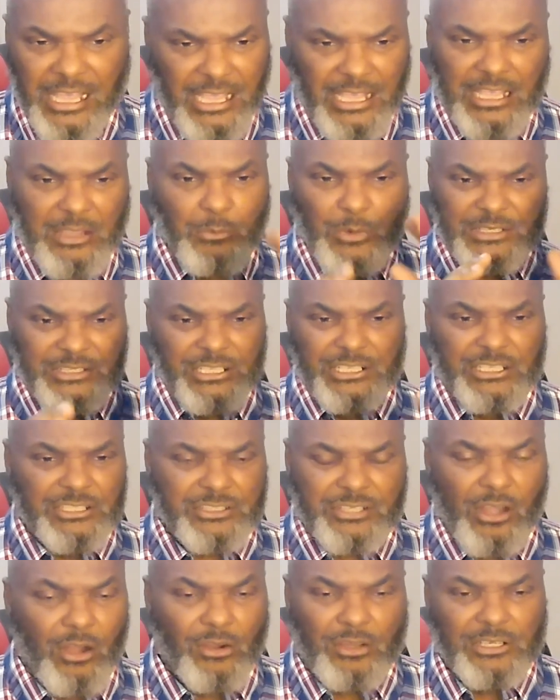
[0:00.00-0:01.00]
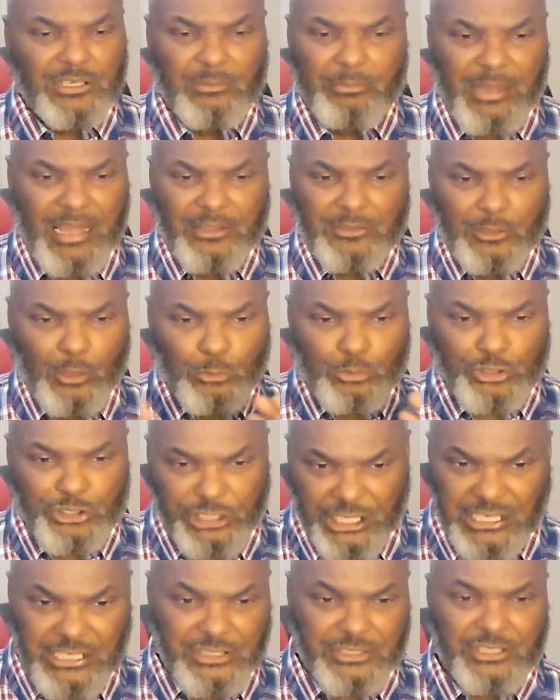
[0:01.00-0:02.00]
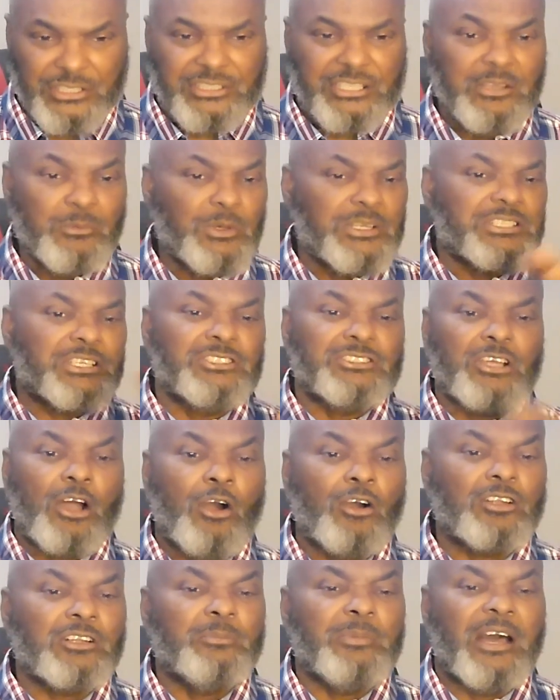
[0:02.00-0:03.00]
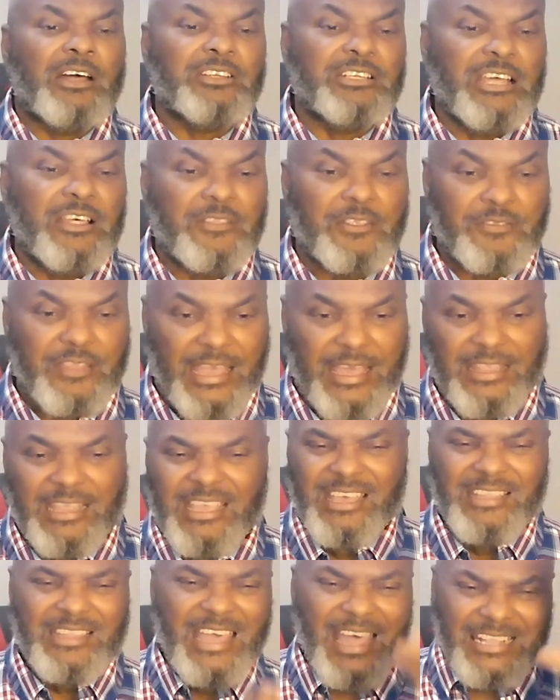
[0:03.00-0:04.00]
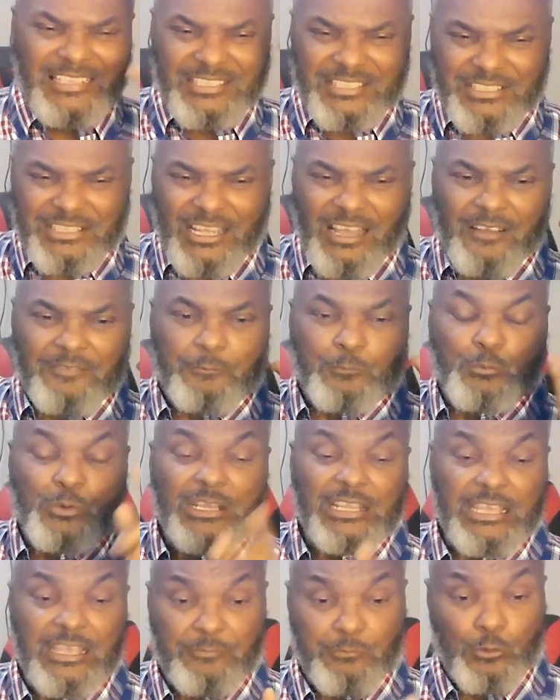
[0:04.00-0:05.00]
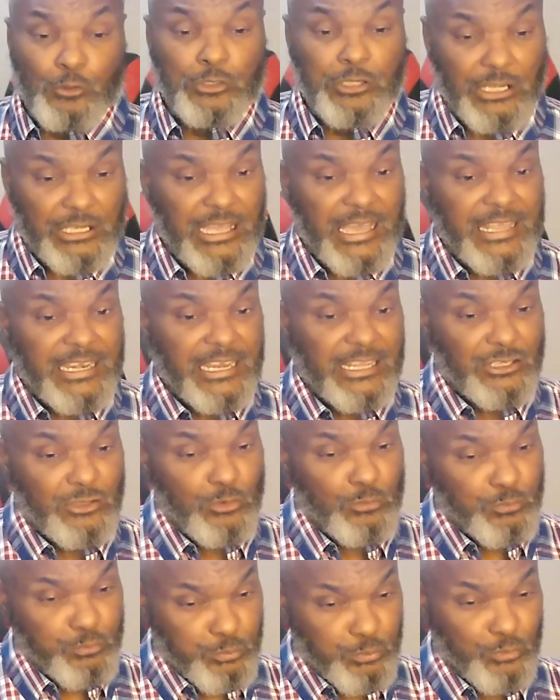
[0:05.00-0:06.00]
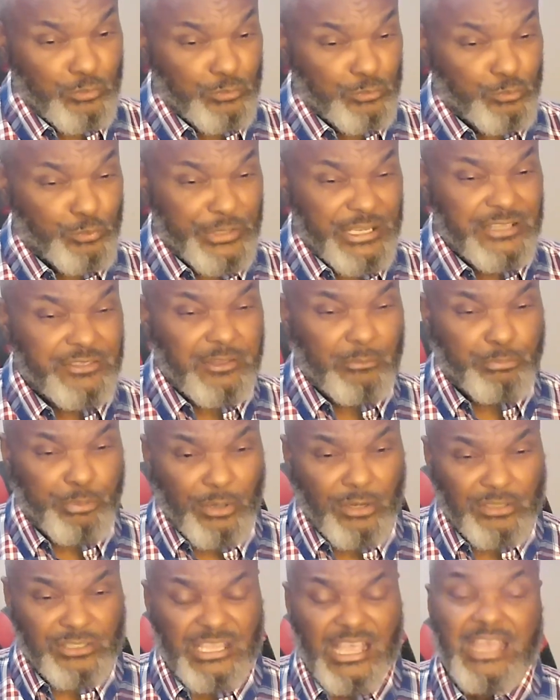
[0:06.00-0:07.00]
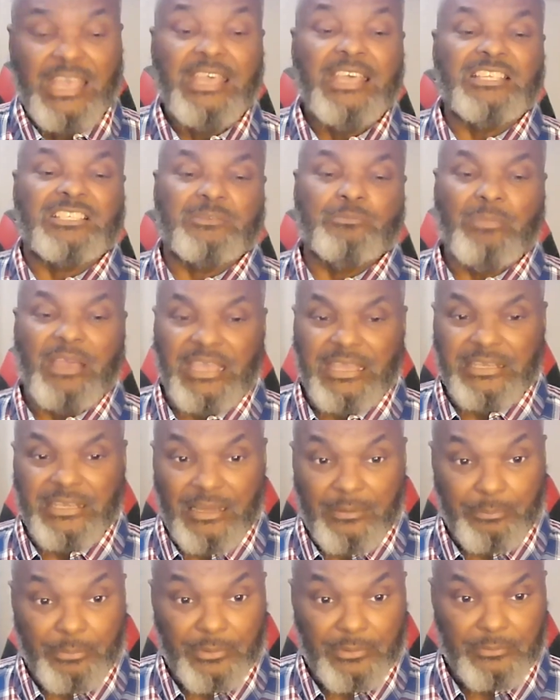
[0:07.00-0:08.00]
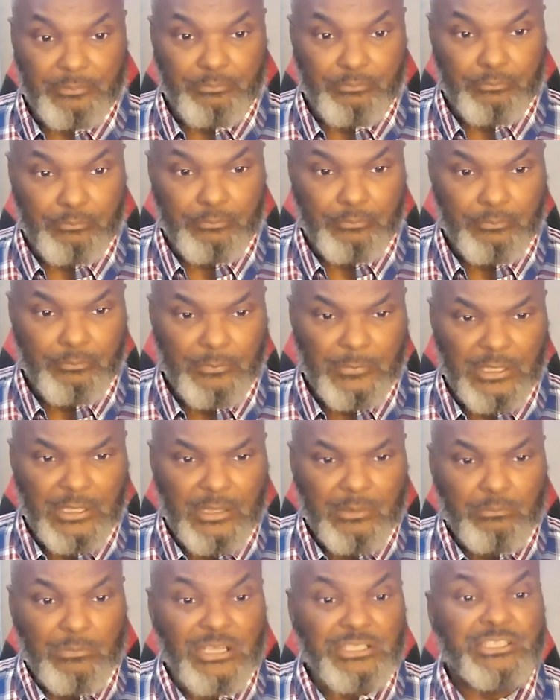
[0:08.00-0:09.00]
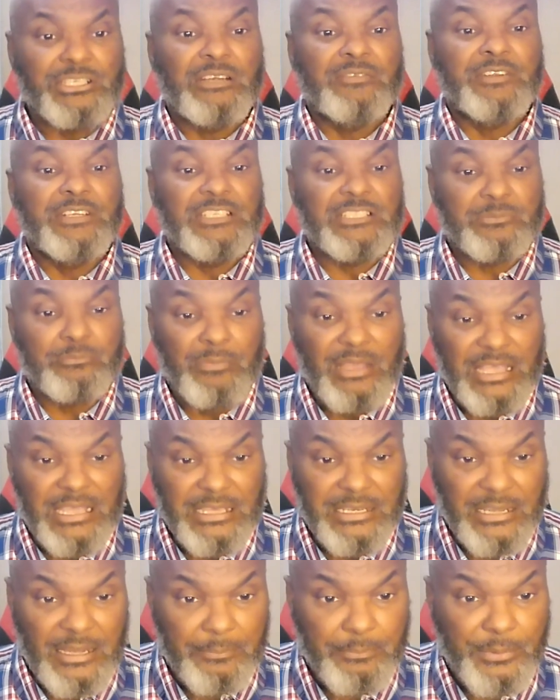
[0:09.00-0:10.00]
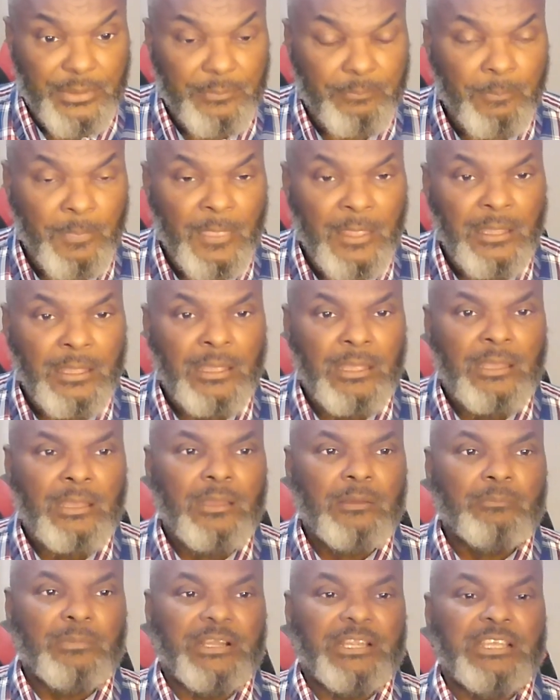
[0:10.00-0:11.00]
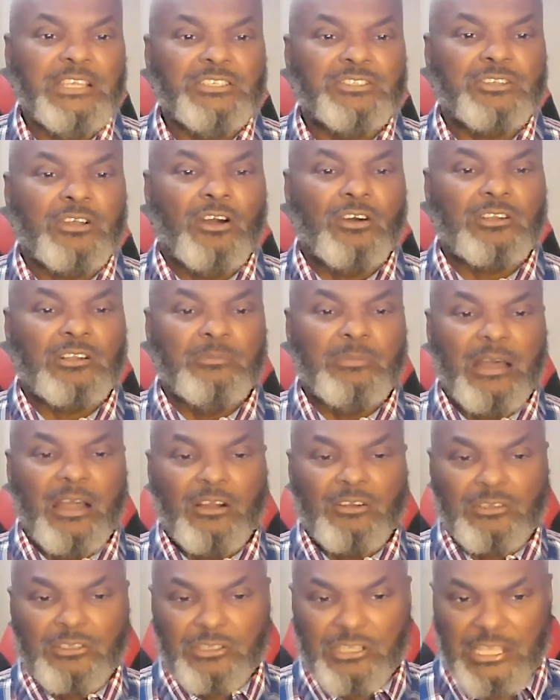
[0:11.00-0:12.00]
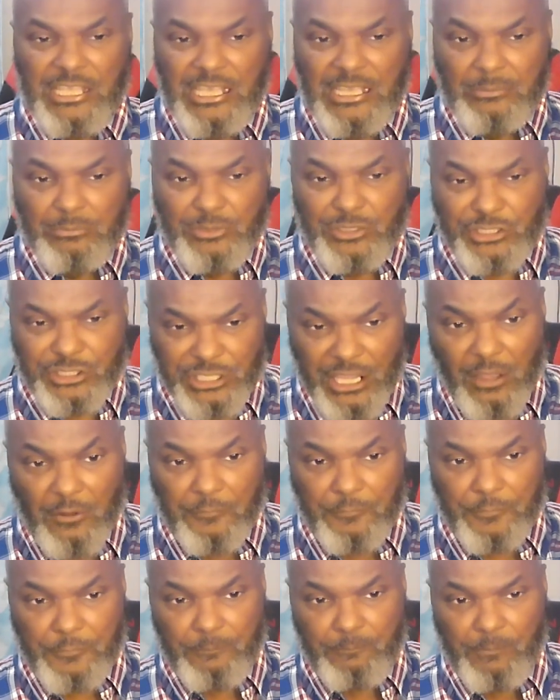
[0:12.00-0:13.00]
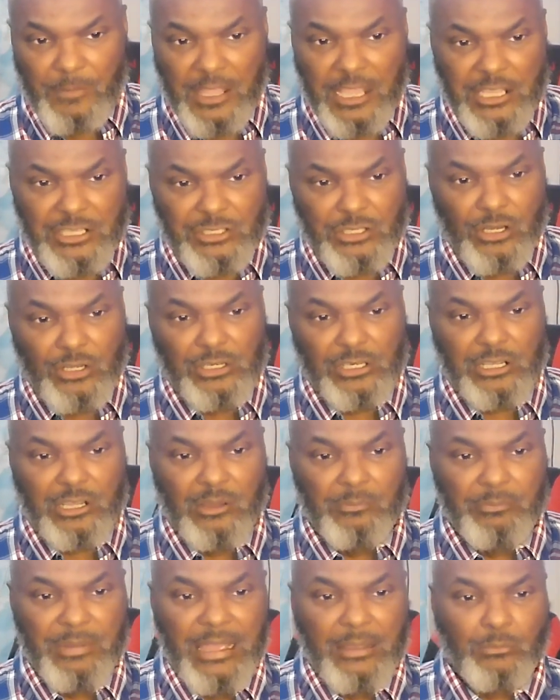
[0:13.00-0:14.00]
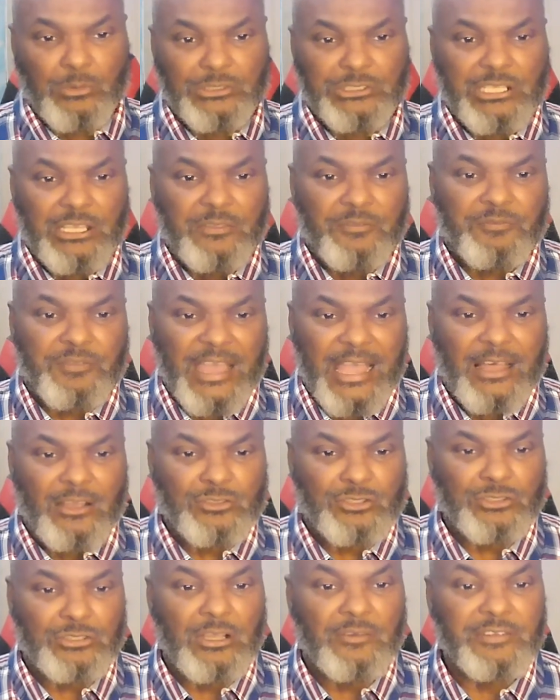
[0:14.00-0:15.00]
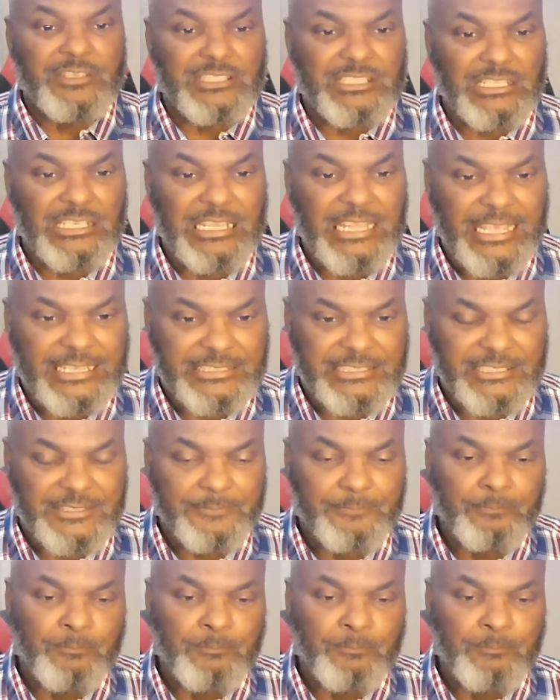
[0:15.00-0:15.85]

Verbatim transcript: He wasn't talking about no Jesus. He wasn't talking about none of that. That stuff, really, if you look at it and you read the books, it's made up. Much of it is made up. But he's talking about himself. He's going to come back with 10,000 of his elect.